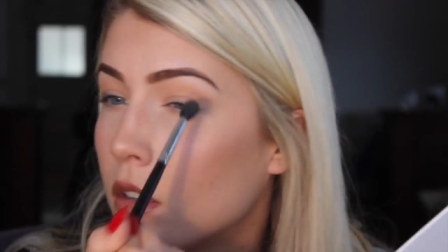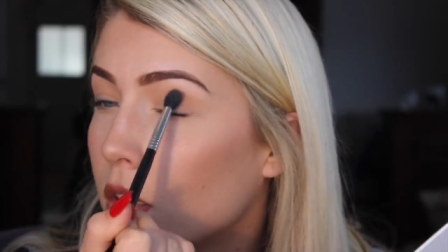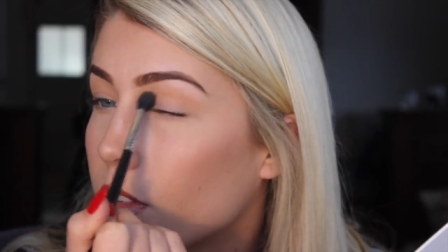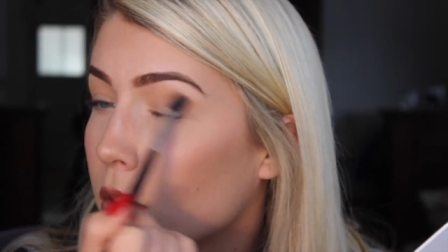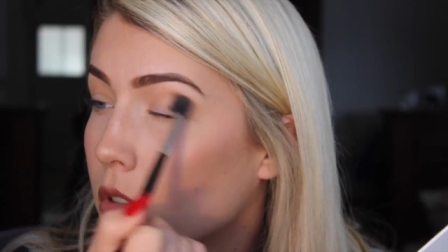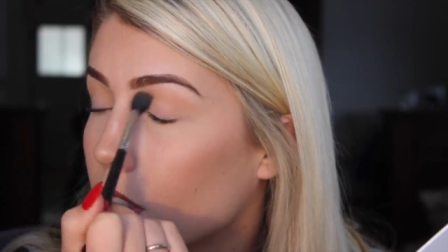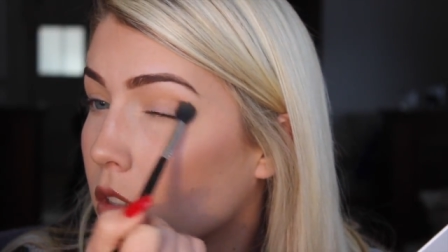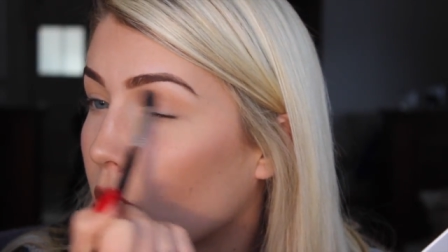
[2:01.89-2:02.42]
It
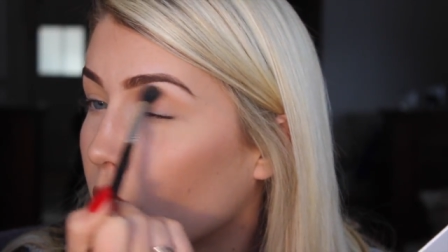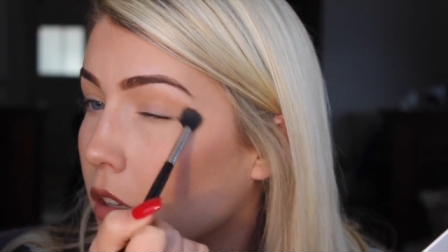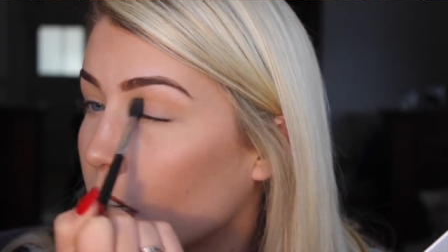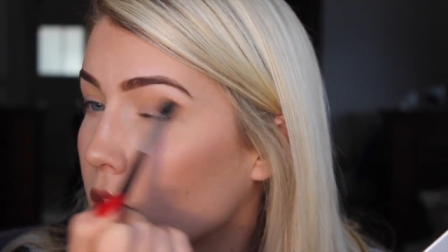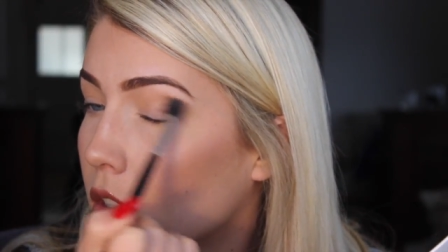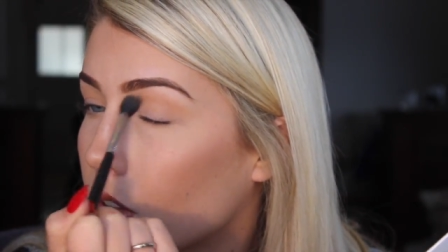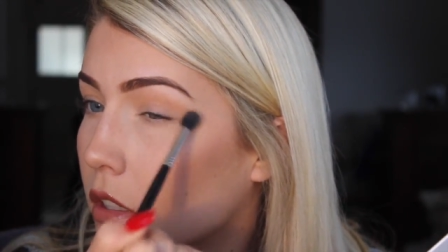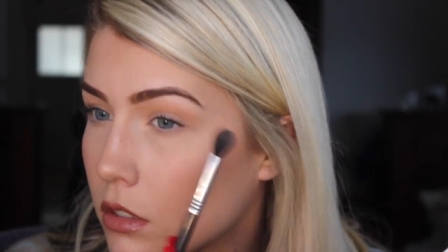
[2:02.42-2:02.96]
was supposed to be,
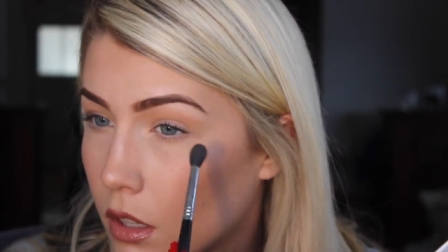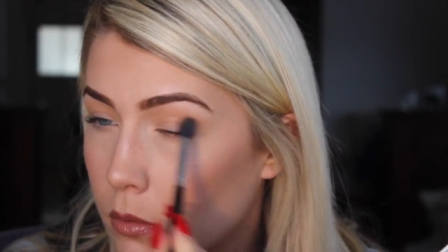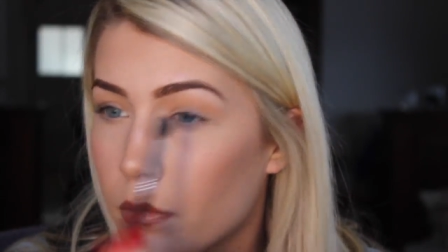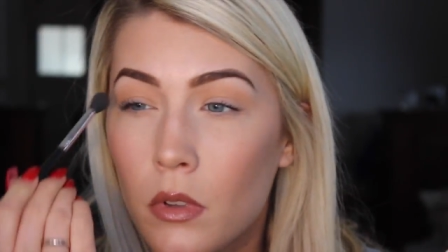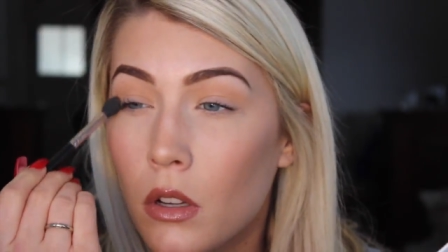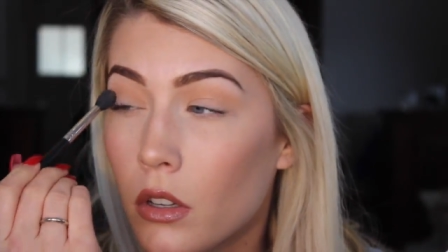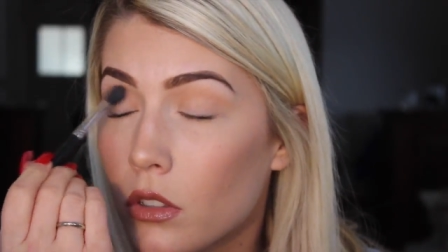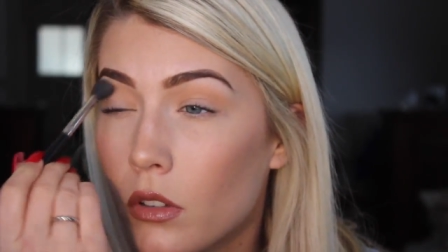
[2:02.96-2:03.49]
oh, how oh, are you doing?
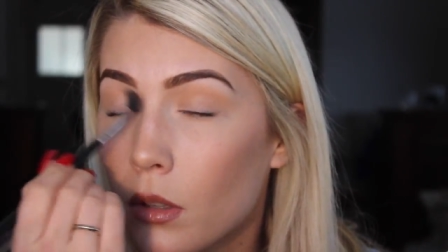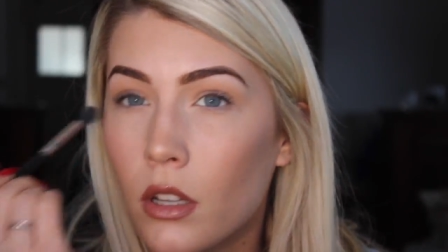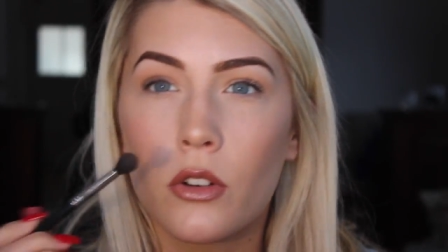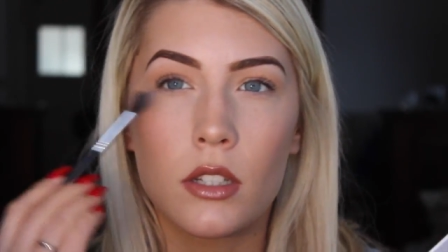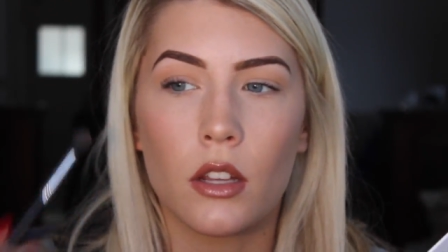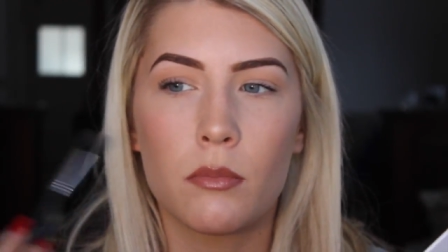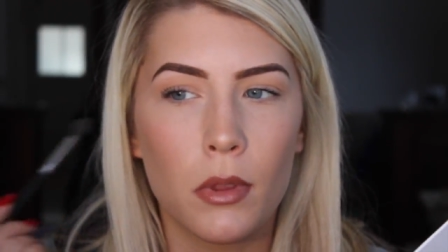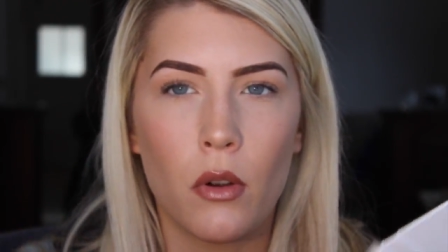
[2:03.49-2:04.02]
The girl
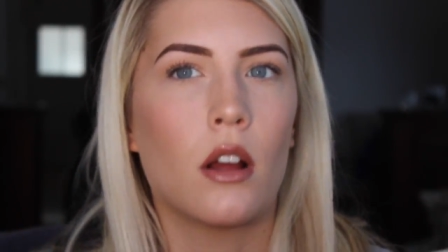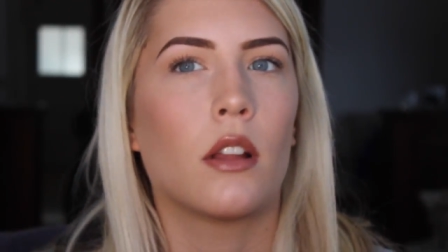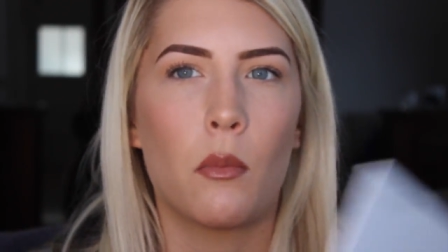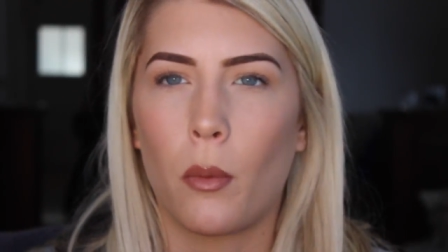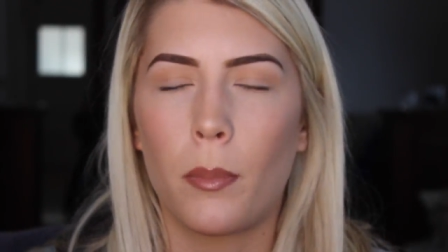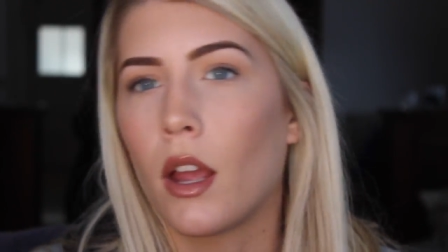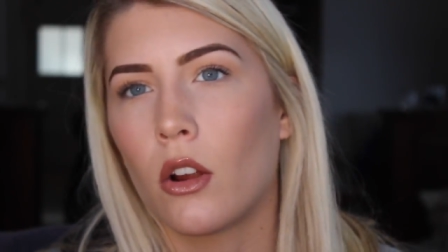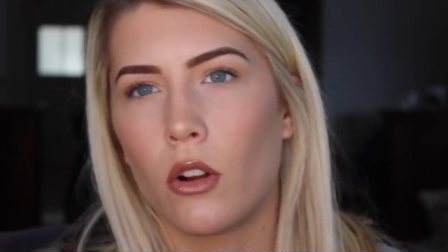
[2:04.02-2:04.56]
thinks
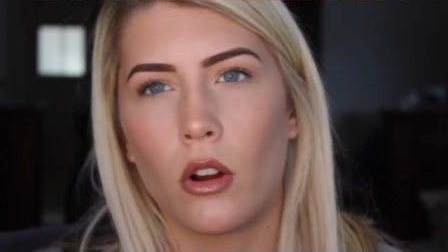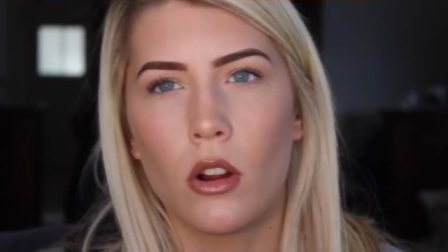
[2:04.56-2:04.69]
wrong